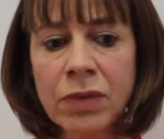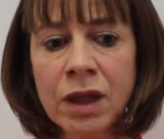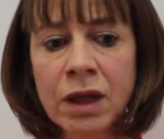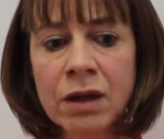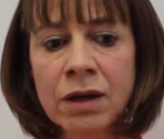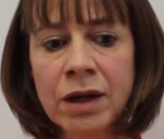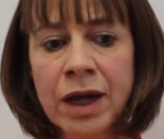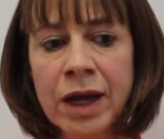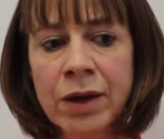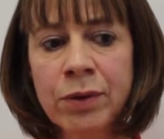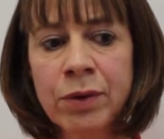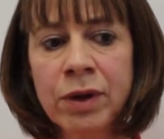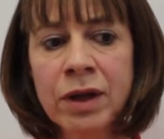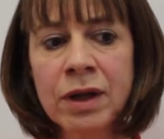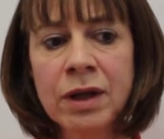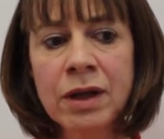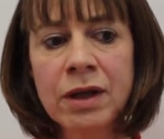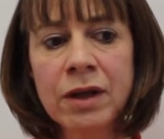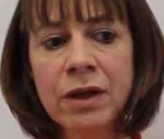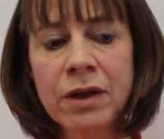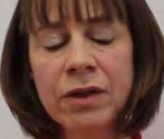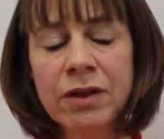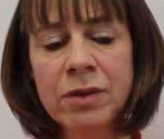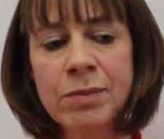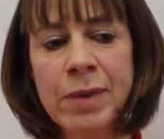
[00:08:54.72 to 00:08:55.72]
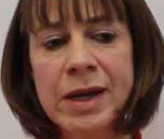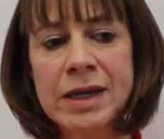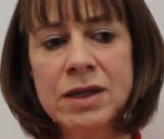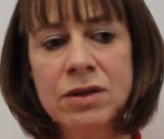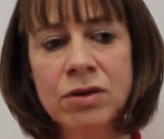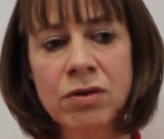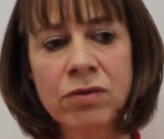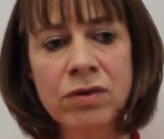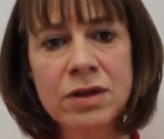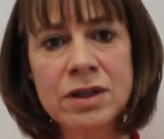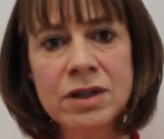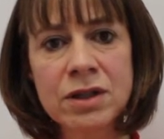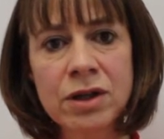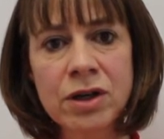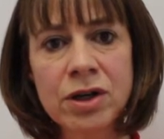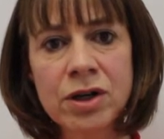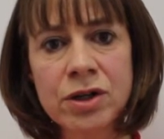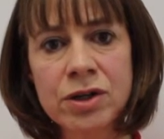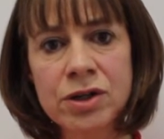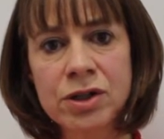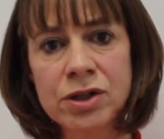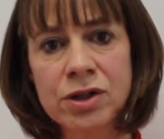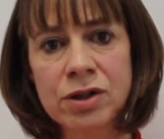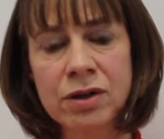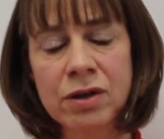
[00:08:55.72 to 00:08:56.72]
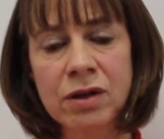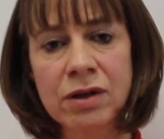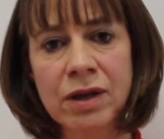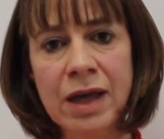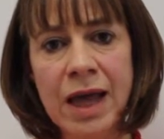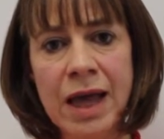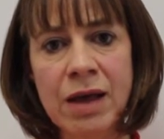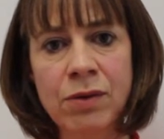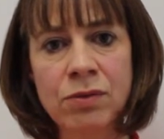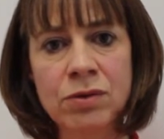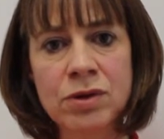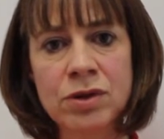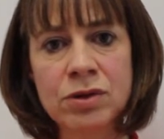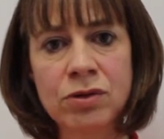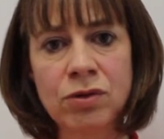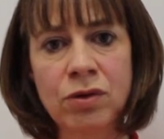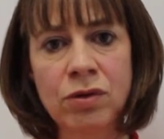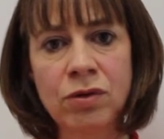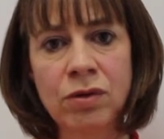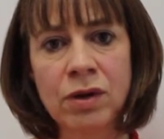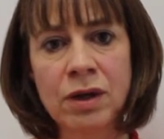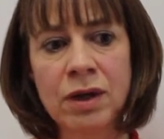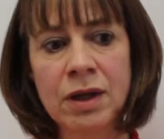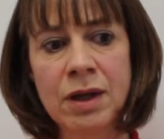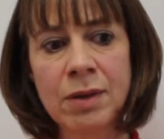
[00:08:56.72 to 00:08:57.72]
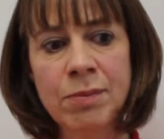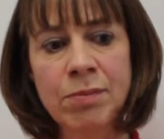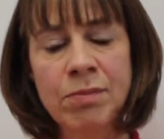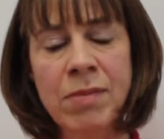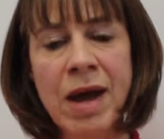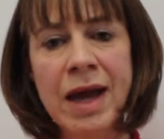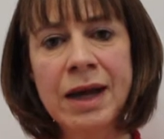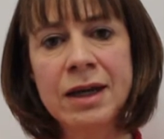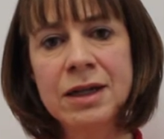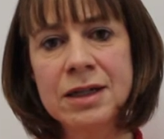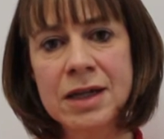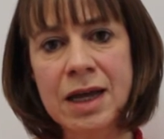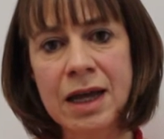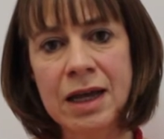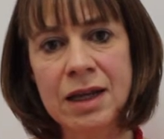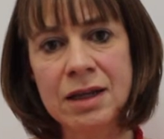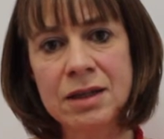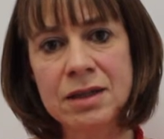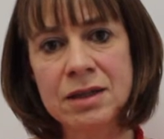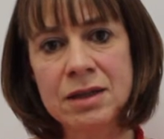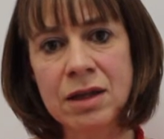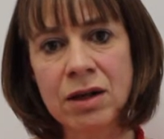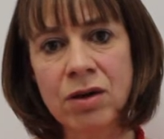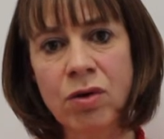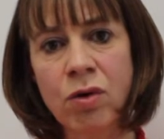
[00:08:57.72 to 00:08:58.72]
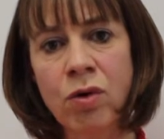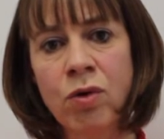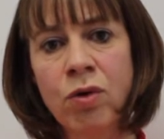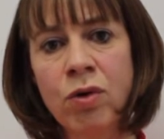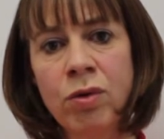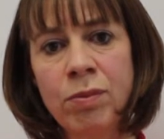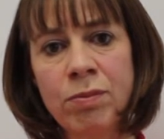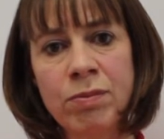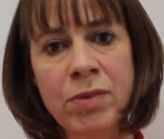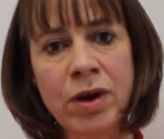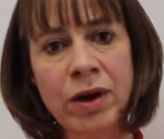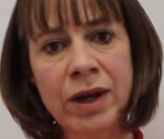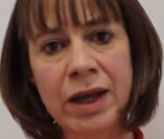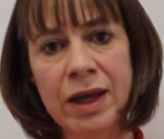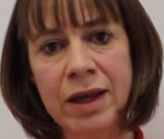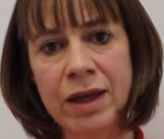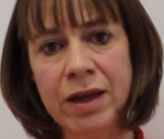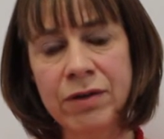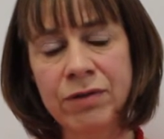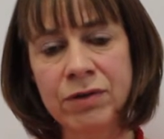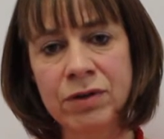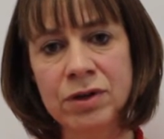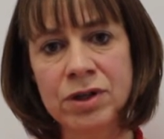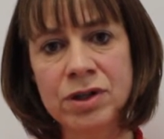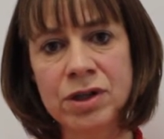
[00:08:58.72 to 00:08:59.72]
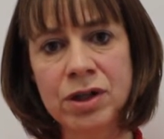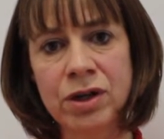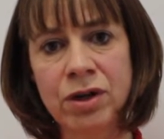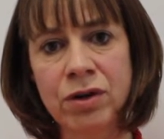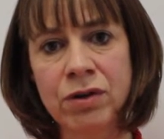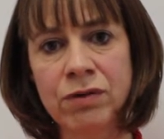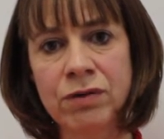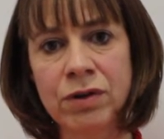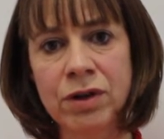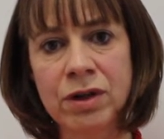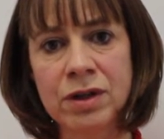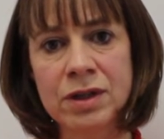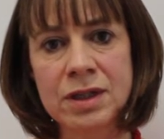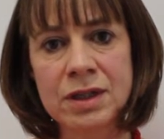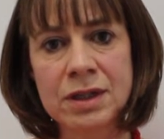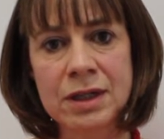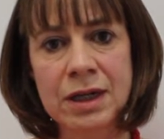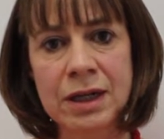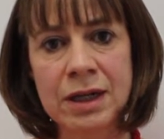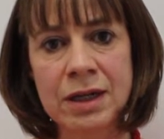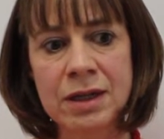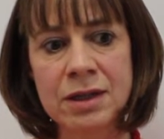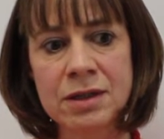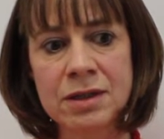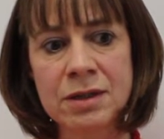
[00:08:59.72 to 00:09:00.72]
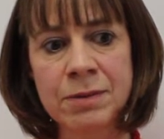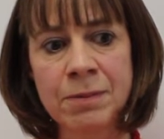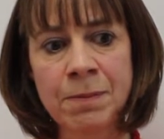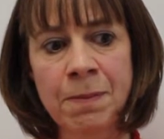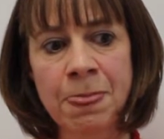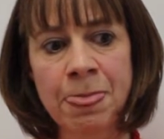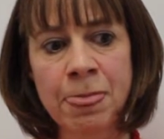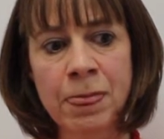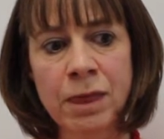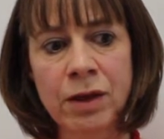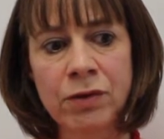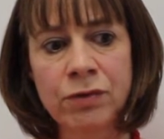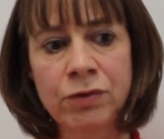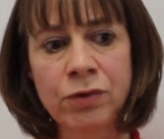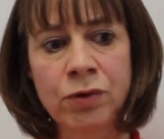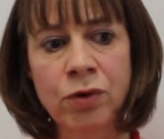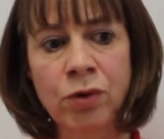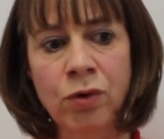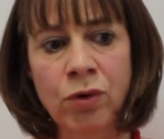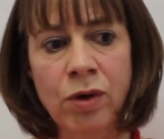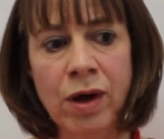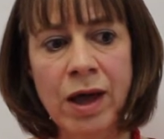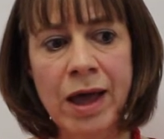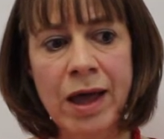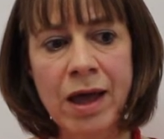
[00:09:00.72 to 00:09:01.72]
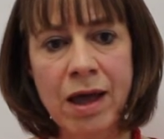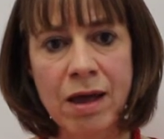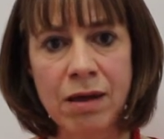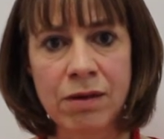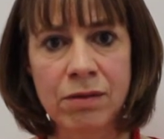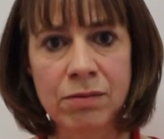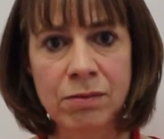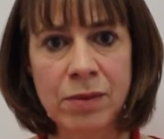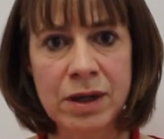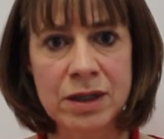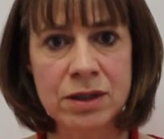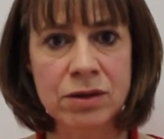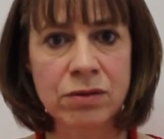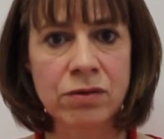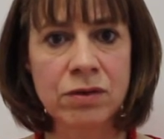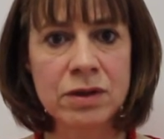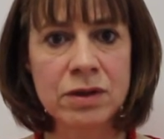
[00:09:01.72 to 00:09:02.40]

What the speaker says: Now, the Medical Research Council mandates that all money given to universities for Medical